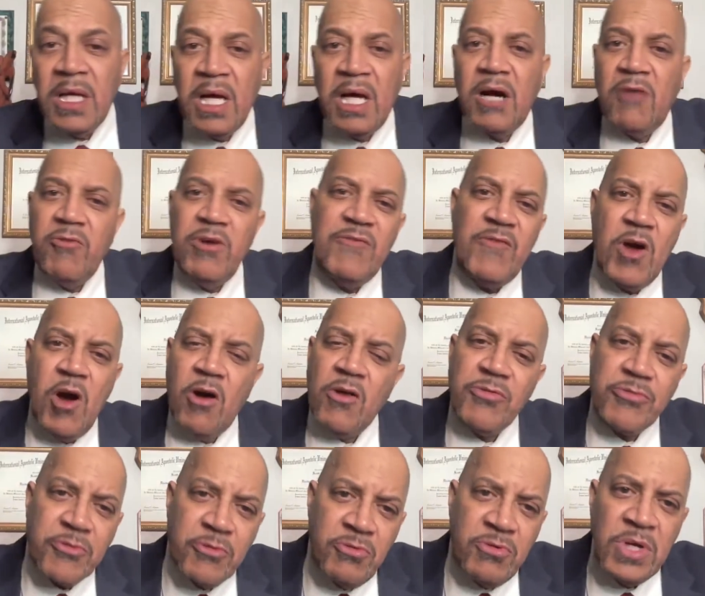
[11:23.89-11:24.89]
uh, we've gone
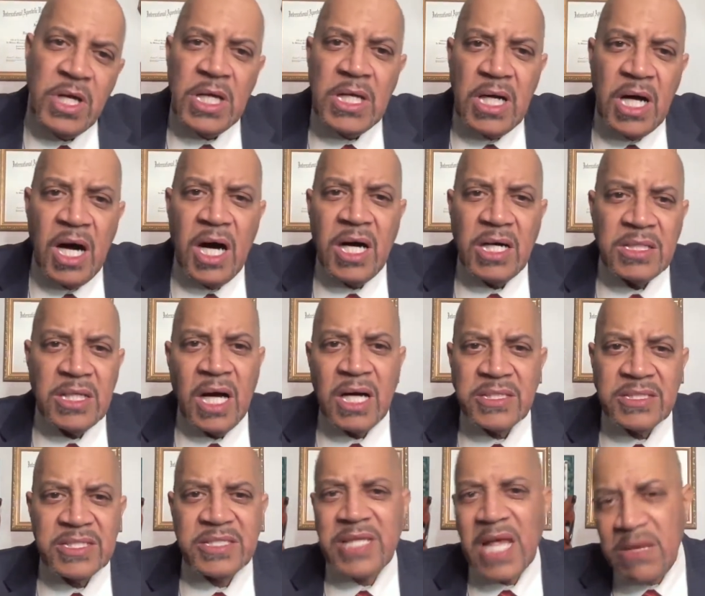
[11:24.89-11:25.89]
through uh, uh
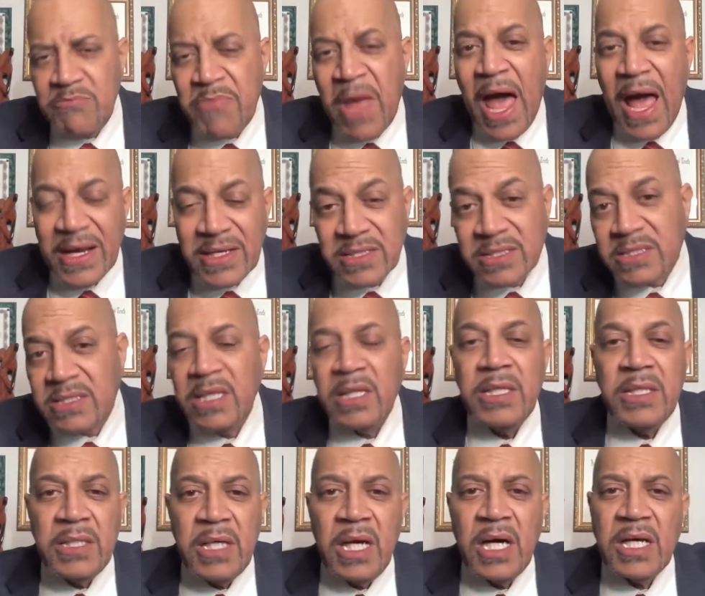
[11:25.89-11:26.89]
setbacks
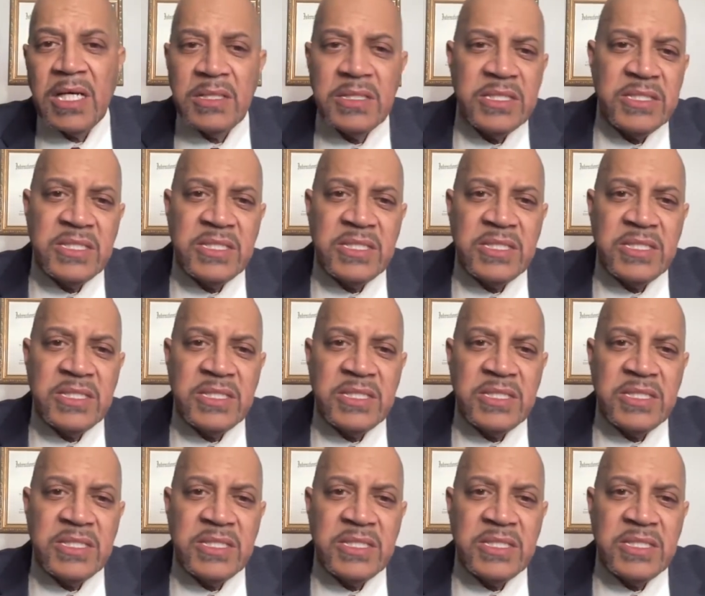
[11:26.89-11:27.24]
uh,